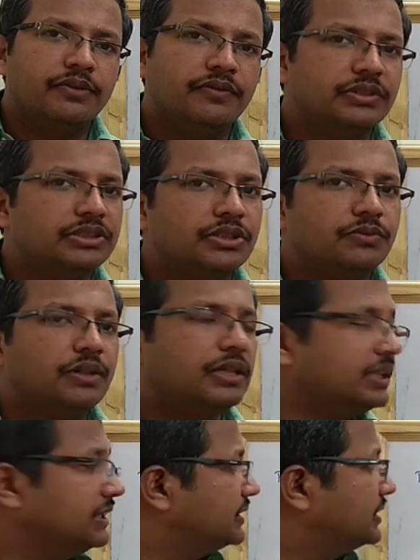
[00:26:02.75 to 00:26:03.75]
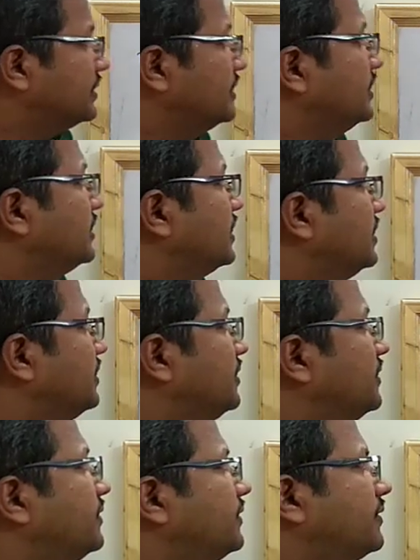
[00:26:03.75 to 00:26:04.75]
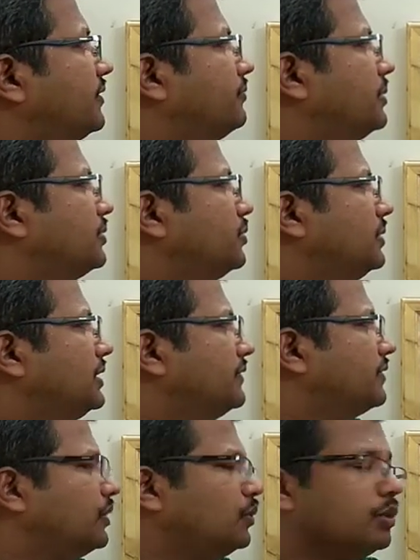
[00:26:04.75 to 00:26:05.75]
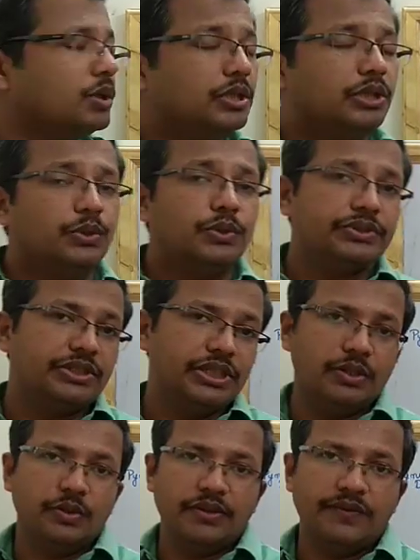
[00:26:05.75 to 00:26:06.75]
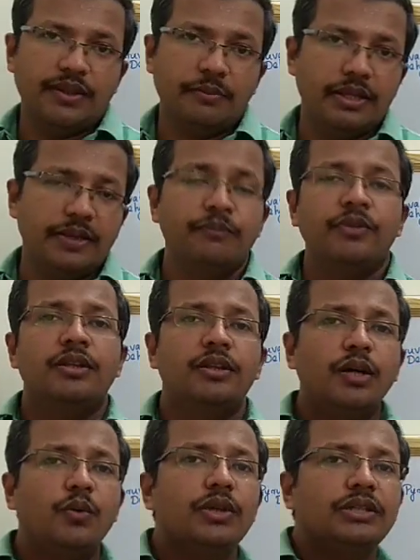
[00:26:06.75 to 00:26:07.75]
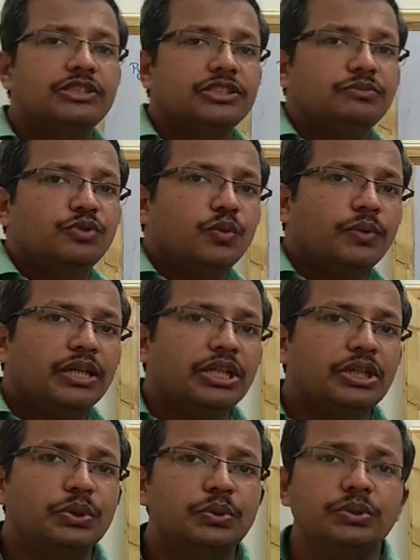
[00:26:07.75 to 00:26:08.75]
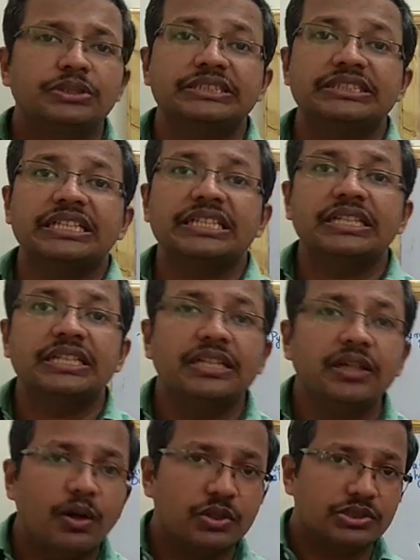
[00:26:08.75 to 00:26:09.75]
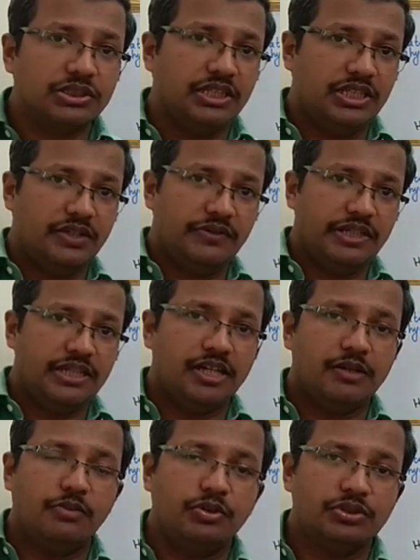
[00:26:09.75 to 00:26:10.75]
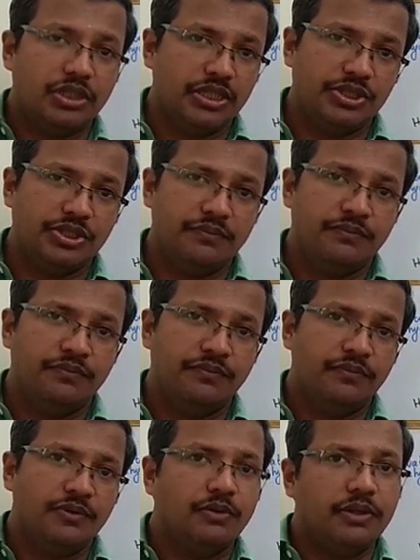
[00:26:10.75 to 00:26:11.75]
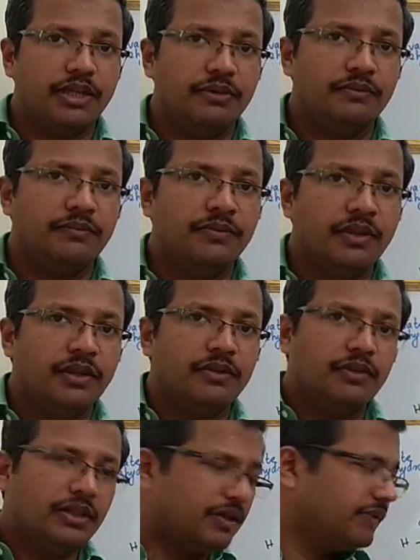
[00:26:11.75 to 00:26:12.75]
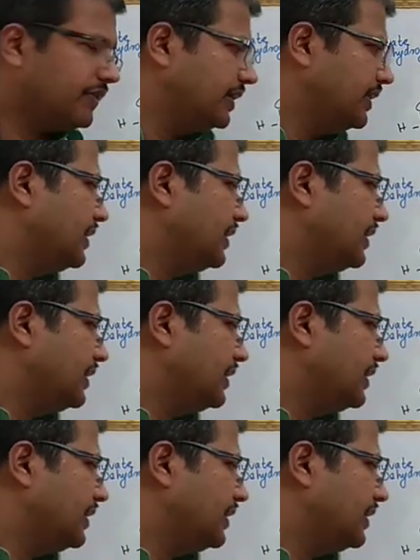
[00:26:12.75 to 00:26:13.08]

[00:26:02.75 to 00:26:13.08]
the first one is there in this itself. Pyruvate is converted into acetyl coenzyme A. Now we are just moving into the second oxidative decarboxylation. Okay, so let us see